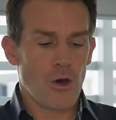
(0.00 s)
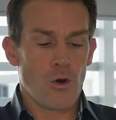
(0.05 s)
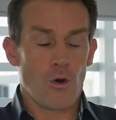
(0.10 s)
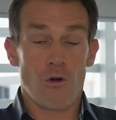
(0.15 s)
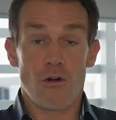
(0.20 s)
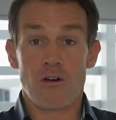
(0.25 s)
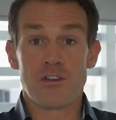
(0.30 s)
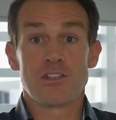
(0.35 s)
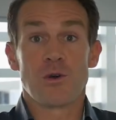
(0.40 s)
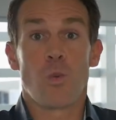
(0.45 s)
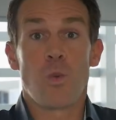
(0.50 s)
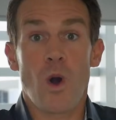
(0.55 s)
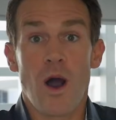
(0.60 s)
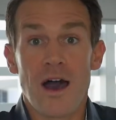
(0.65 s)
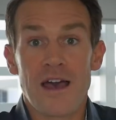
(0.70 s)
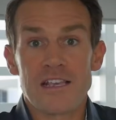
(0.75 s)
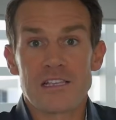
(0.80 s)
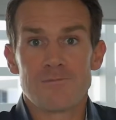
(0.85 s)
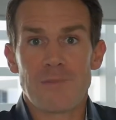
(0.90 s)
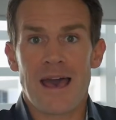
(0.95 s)
or as a
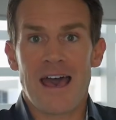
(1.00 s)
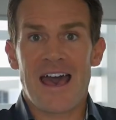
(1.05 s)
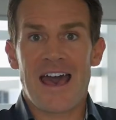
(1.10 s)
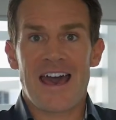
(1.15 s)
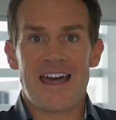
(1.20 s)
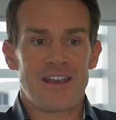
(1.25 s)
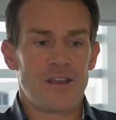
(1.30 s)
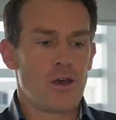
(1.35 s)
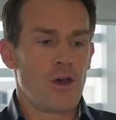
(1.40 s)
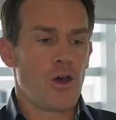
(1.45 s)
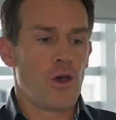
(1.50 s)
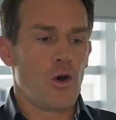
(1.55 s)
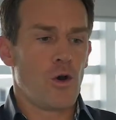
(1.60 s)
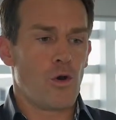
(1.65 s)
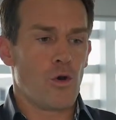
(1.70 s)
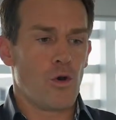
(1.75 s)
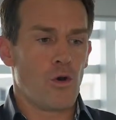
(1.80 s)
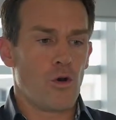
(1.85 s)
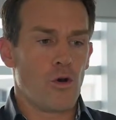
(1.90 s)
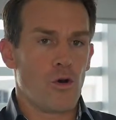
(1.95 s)
wise man,
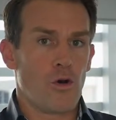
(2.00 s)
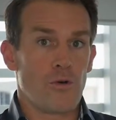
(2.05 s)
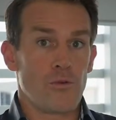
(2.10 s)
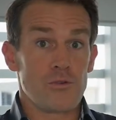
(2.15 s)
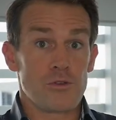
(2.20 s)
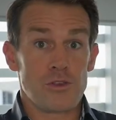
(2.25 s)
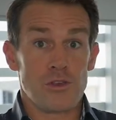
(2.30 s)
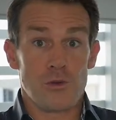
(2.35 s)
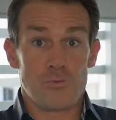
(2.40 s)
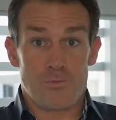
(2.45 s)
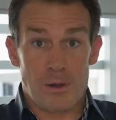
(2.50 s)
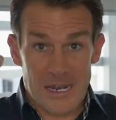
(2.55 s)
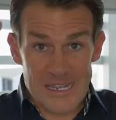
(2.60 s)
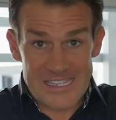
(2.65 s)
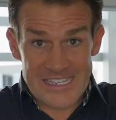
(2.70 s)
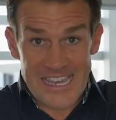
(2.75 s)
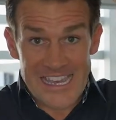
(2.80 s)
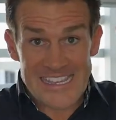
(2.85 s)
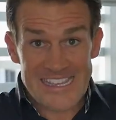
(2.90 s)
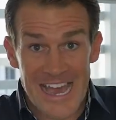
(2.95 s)
or you put a
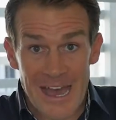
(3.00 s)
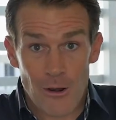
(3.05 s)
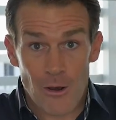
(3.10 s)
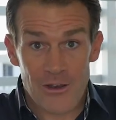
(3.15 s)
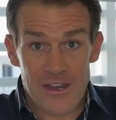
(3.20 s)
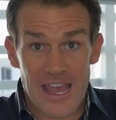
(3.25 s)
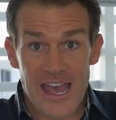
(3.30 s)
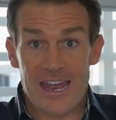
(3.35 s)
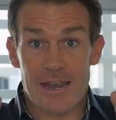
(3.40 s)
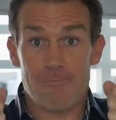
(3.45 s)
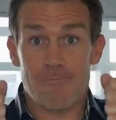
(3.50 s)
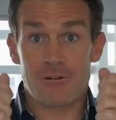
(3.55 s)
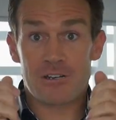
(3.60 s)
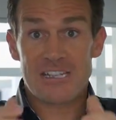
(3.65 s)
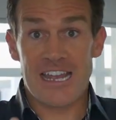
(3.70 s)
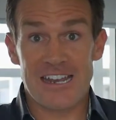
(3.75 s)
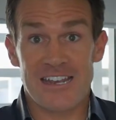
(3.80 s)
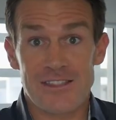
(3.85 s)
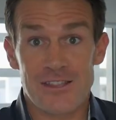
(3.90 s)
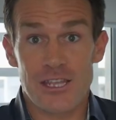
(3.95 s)
tea towel on your head and
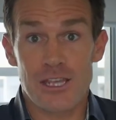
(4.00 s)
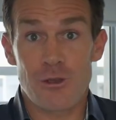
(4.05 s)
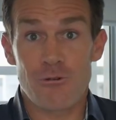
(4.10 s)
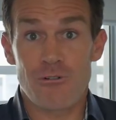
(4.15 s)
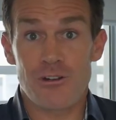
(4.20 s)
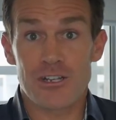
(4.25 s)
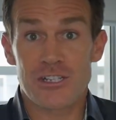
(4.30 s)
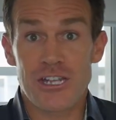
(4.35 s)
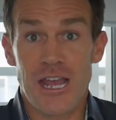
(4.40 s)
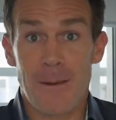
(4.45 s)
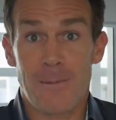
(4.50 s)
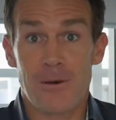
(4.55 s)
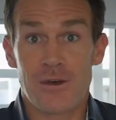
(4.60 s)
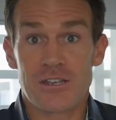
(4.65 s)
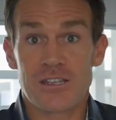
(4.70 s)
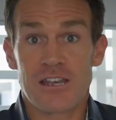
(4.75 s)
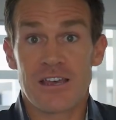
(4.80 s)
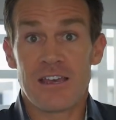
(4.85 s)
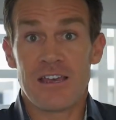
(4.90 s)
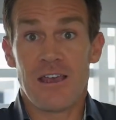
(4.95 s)
pretended that you were a
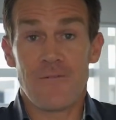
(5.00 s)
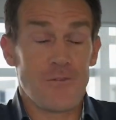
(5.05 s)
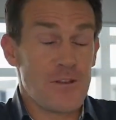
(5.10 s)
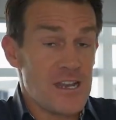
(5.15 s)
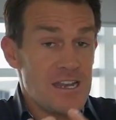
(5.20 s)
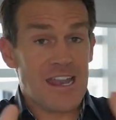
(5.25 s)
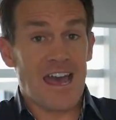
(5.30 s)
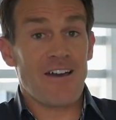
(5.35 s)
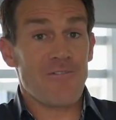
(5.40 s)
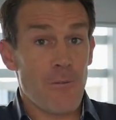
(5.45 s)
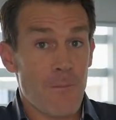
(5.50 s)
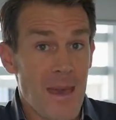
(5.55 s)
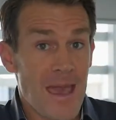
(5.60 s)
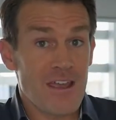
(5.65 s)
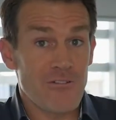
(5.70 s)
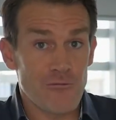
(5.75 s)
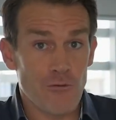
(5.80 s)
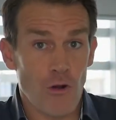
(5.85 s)
shepherd, if you didn't have a main